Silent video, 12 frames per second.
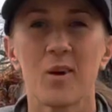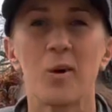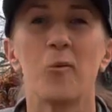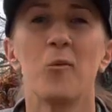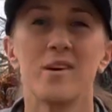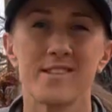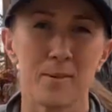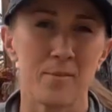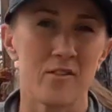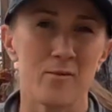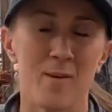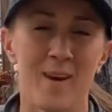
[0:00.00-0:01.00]
What's up,
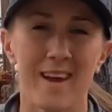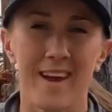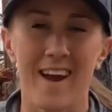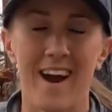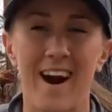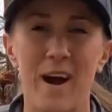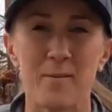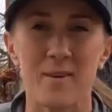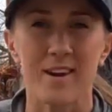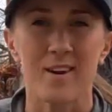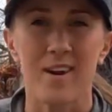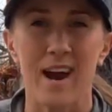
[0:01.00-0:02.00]
everybody? I'm
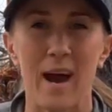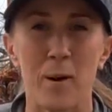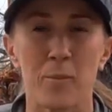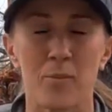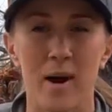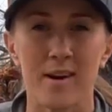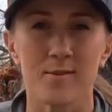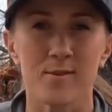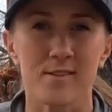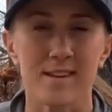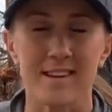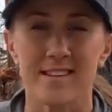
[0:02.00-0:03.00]
here at
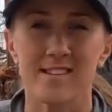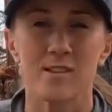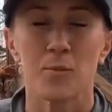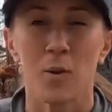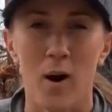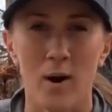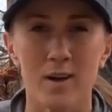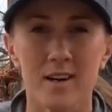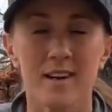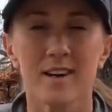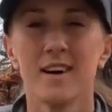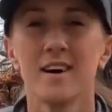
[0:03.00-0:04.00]
Brazos East
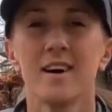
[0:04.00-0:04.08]
Park,